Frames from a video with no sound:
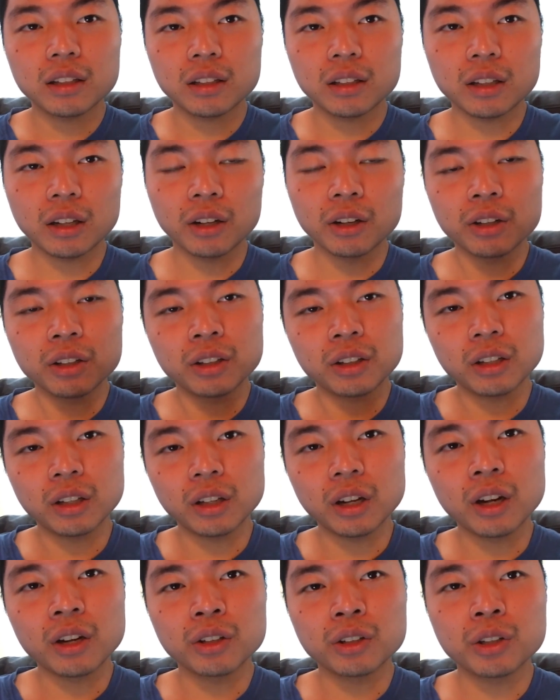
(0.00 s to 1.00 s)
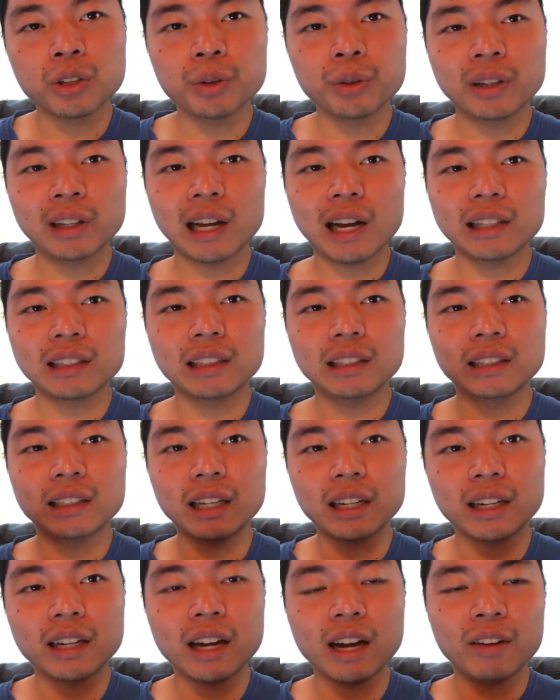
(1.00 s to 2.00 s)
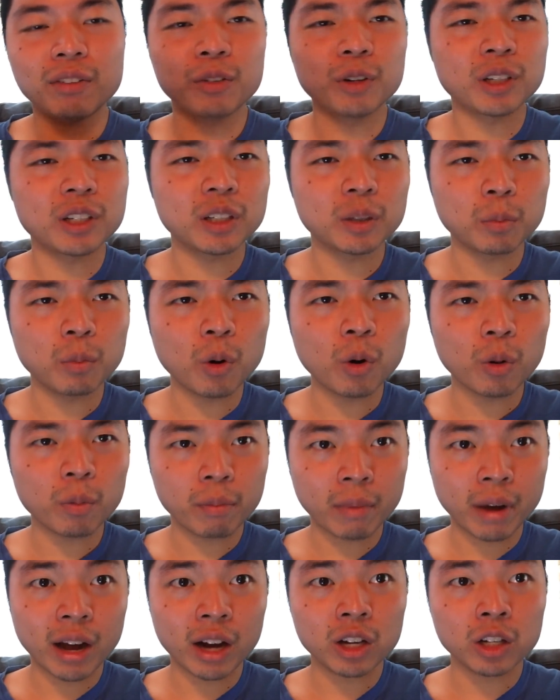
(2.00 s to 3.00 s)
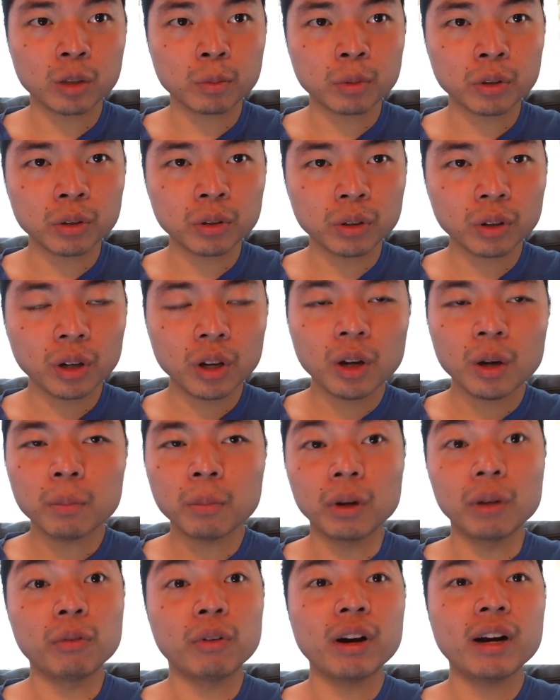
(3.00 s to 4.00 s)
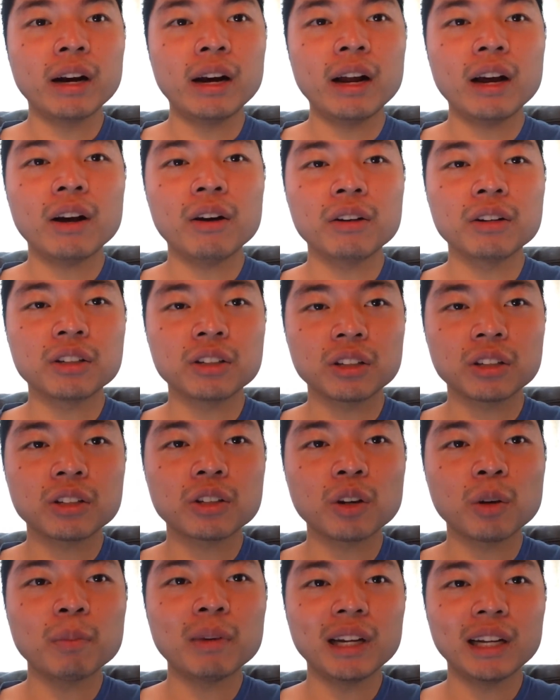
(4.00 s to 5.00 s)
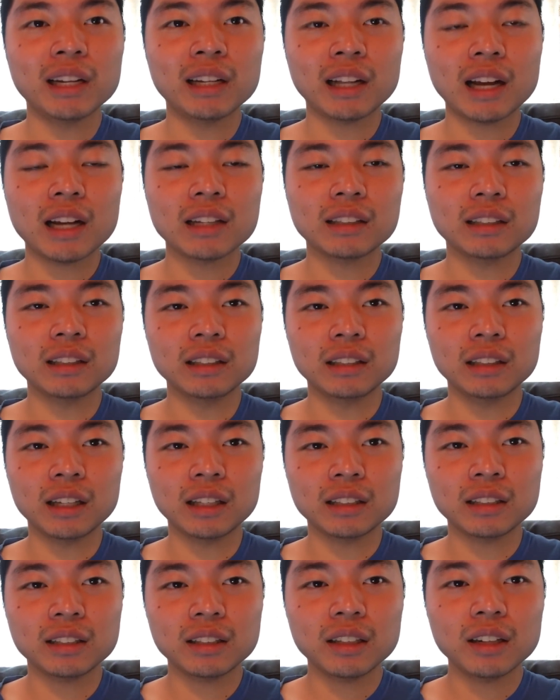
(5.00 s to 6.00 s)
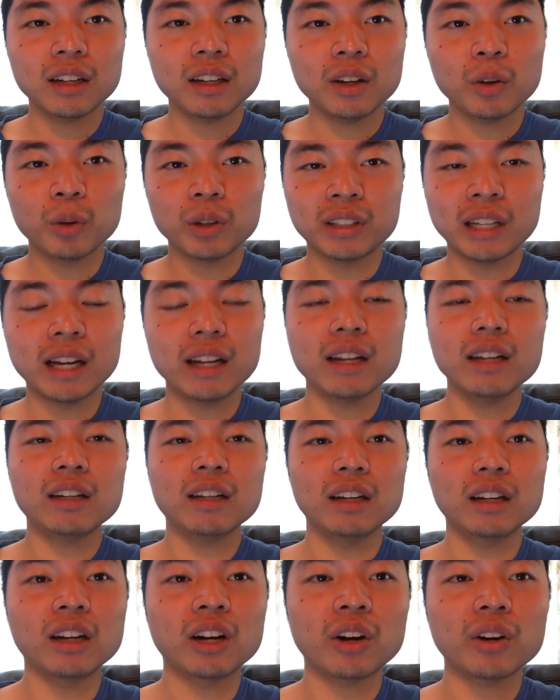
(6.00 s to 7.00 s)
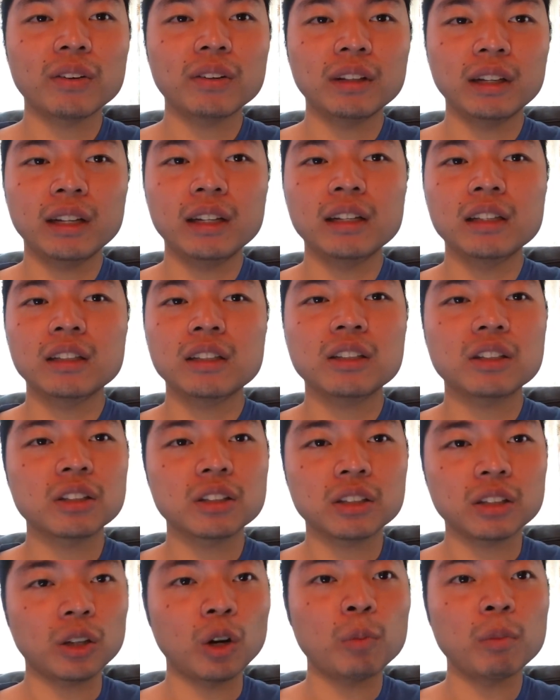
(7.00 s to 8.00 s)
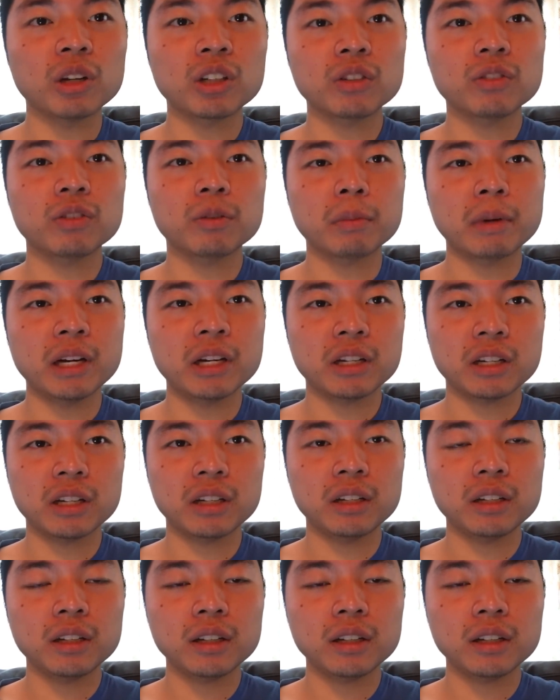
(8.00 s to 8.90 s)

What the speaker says: the other 2 classes second half, which is more manageable. But right now it's just so many classes we're taking concurrently. It's just so much information.